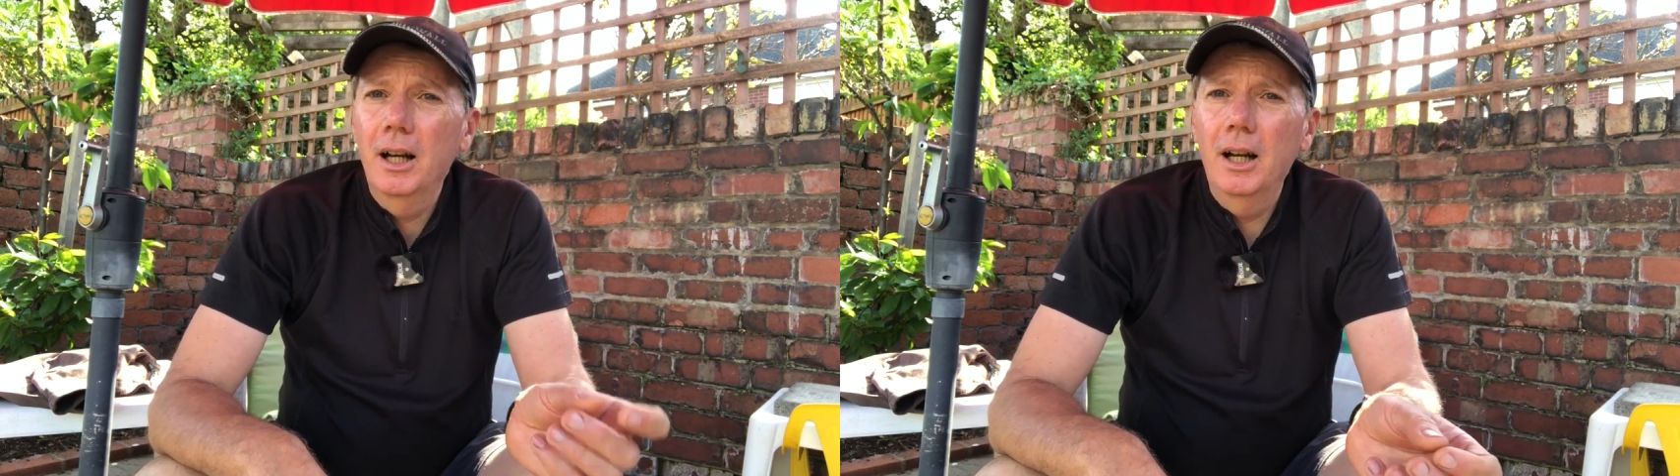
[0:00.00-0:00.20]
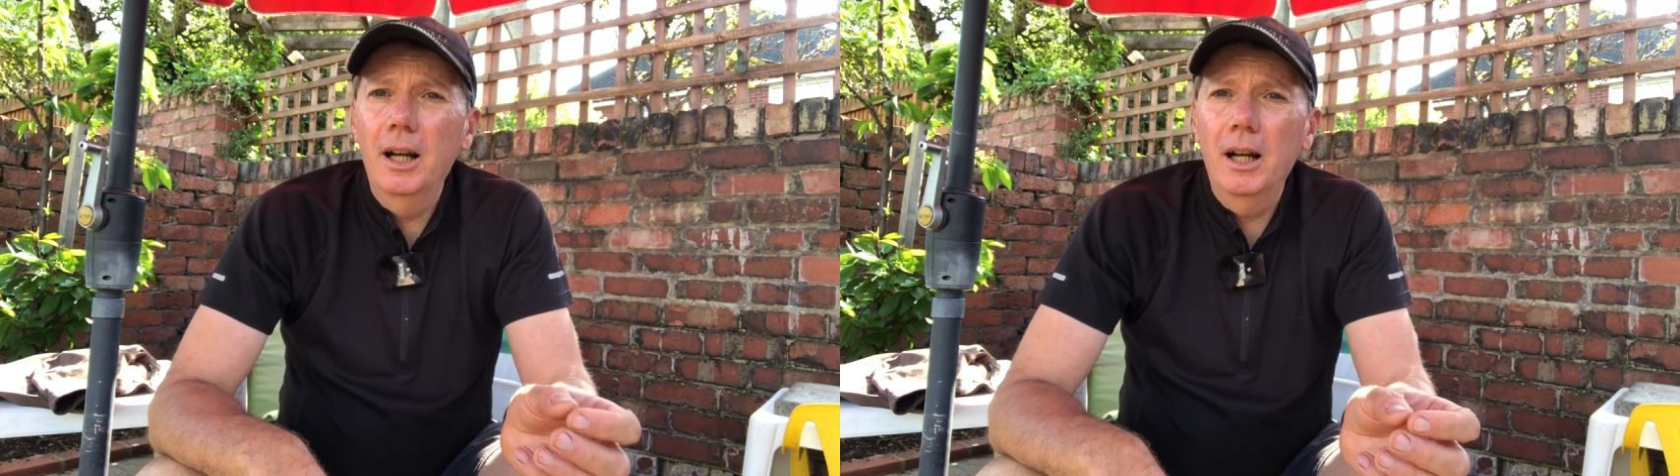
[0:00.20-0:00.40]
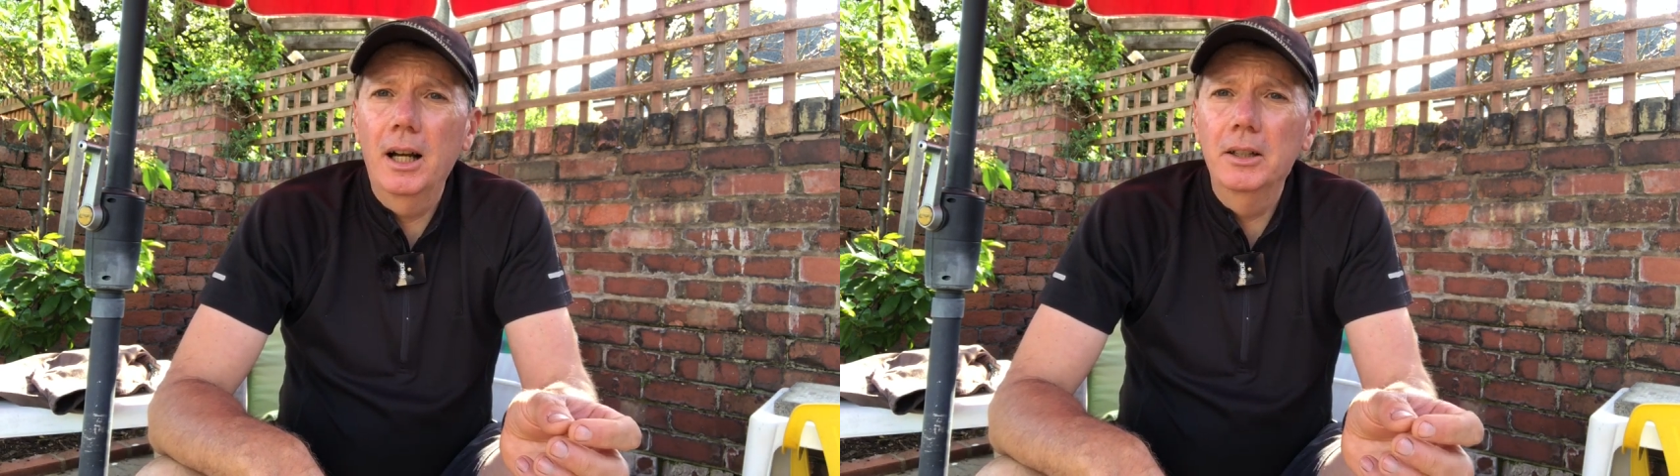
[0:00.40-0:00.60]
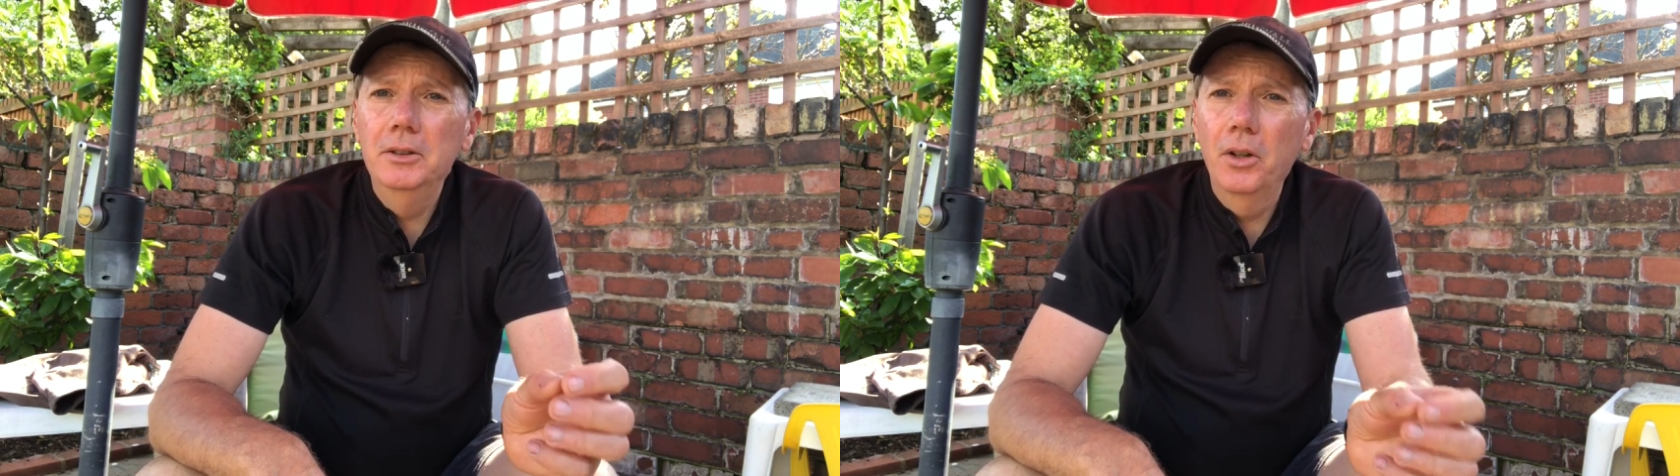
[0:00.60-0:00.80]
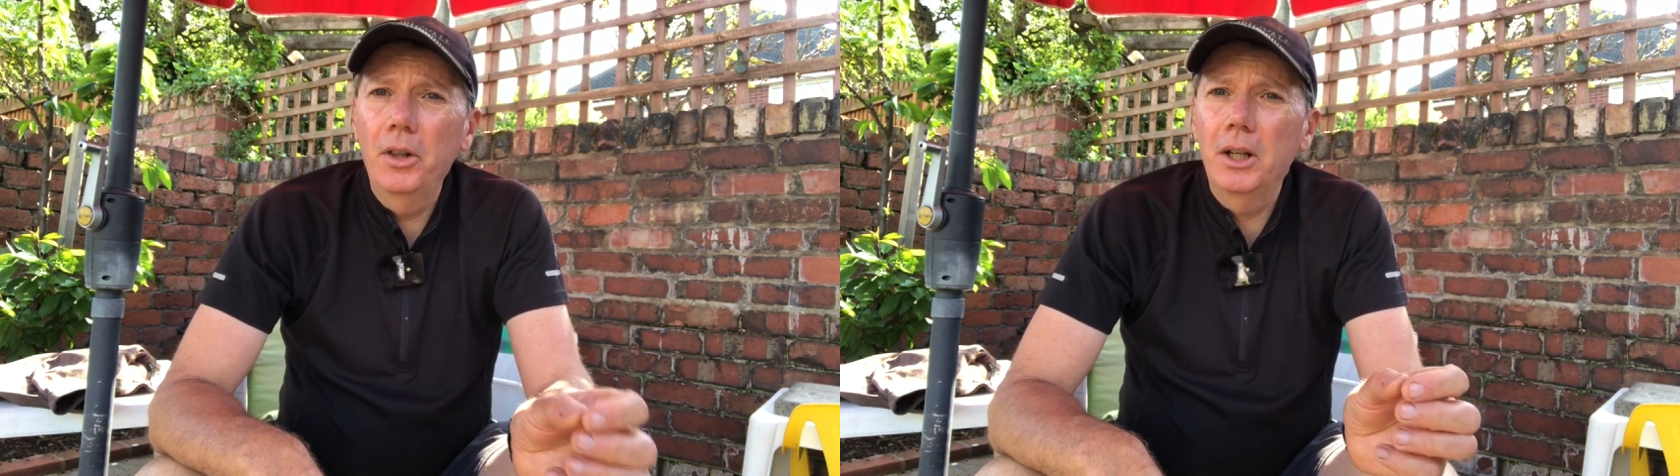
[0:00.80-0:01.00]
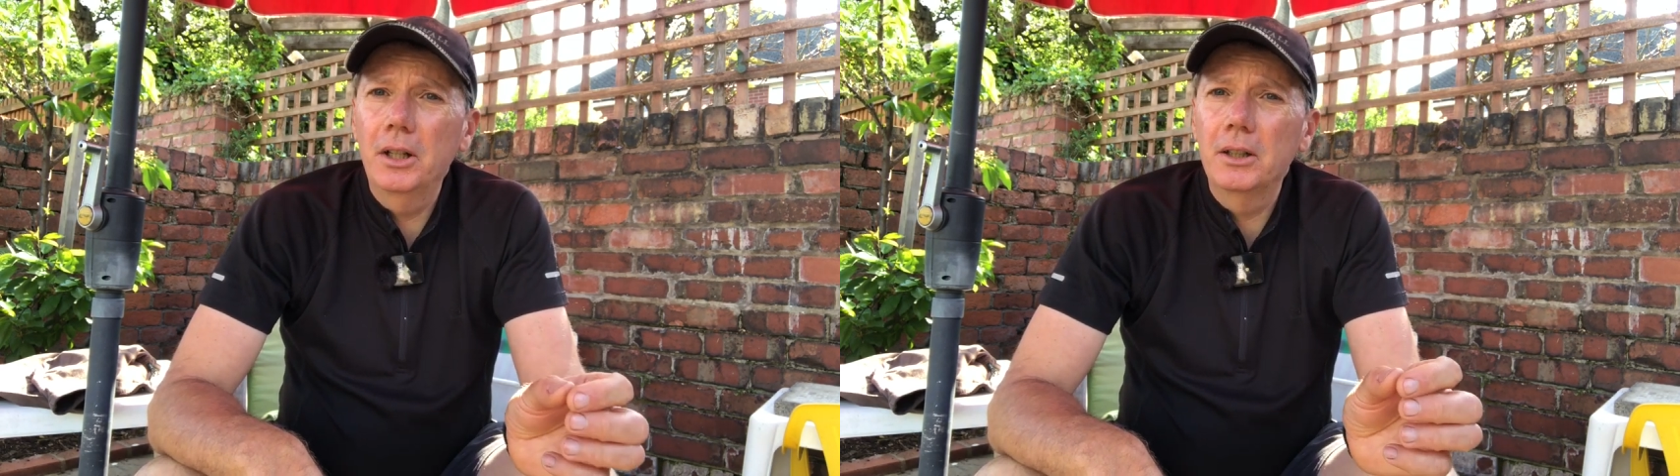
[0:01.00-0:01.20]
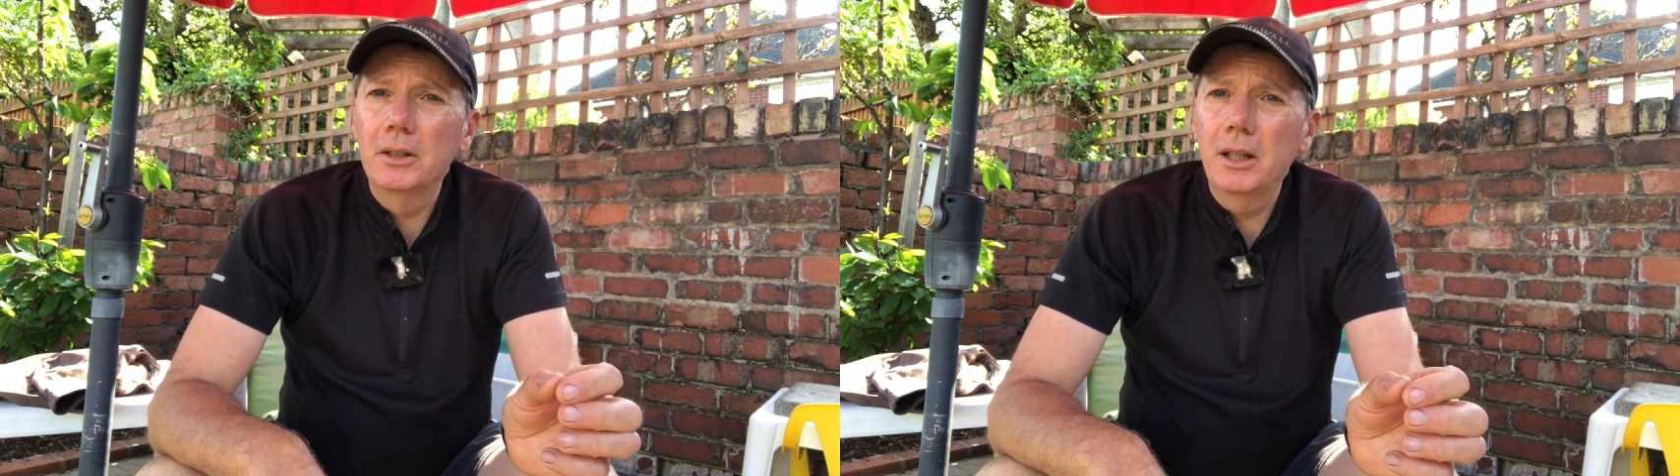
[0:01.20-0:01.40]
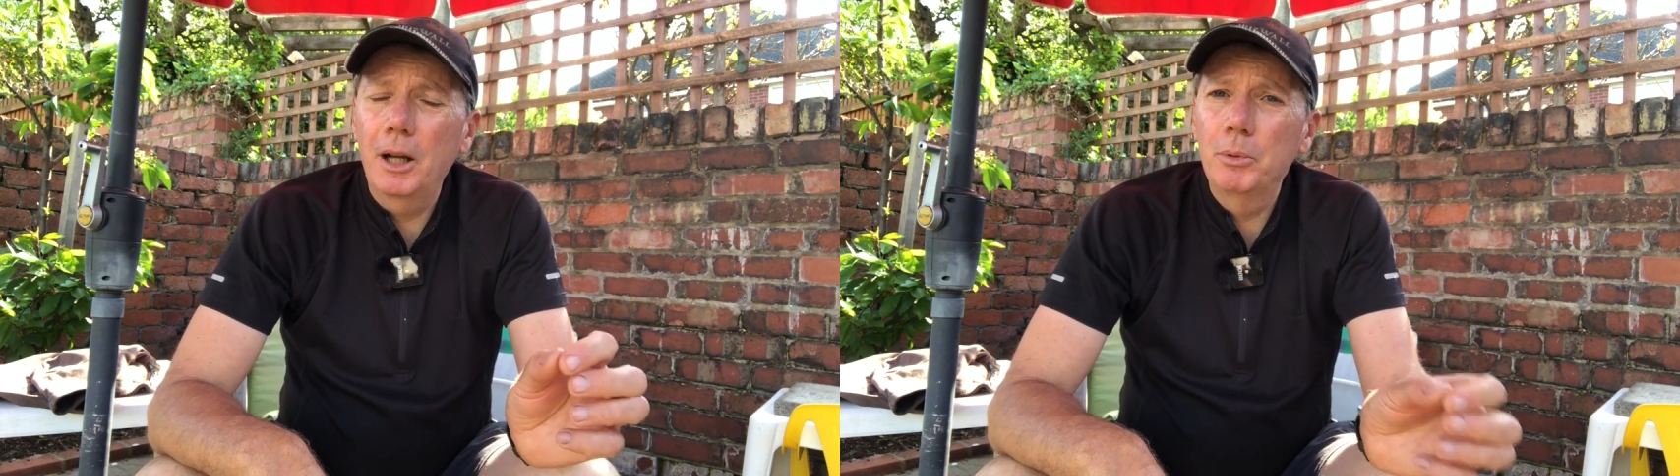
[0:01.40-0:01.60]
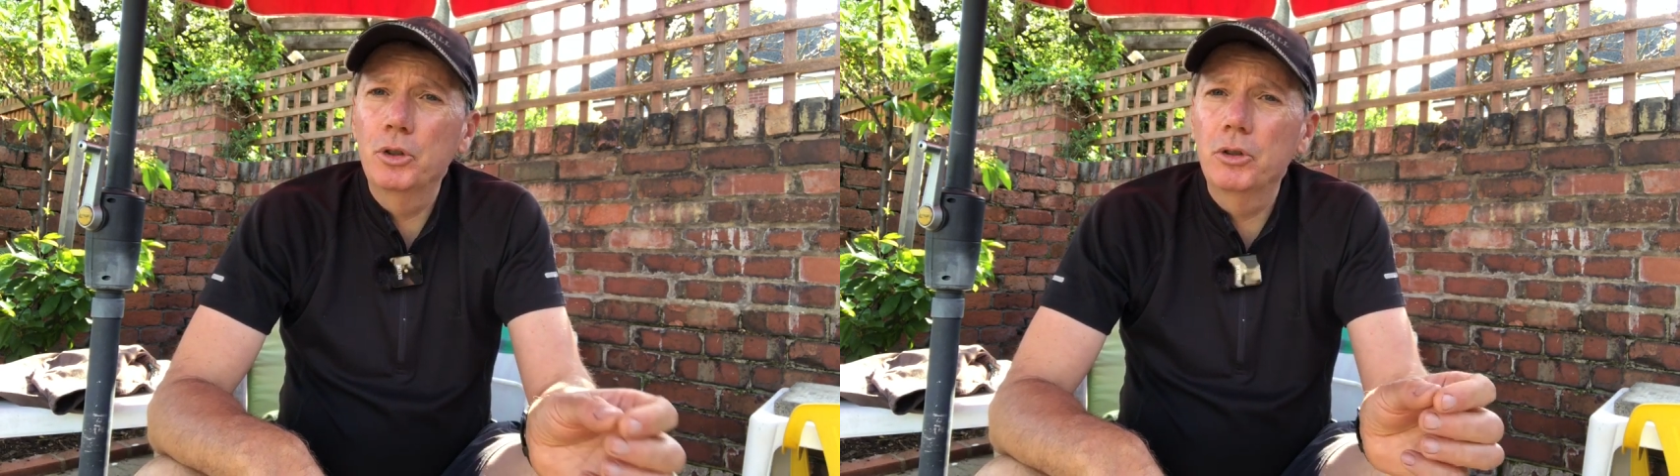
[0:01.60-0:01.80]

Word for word: uh, another apple